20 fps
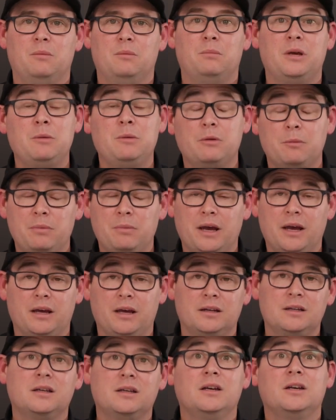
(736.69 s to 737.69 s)
Be
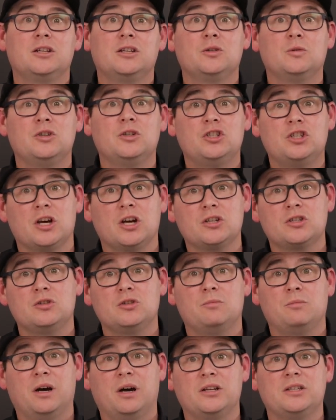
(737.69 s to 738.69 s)
prepared to adjust
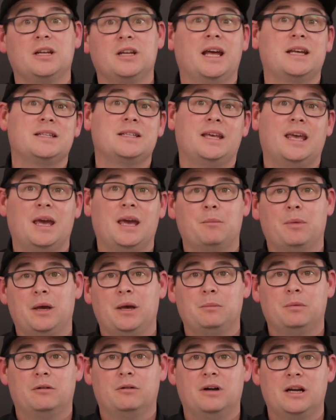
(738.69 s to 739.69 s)
your budget as the
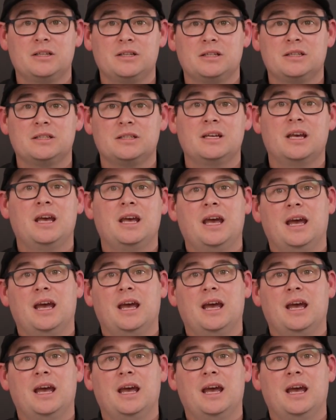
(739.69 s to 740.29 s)
campaign progresses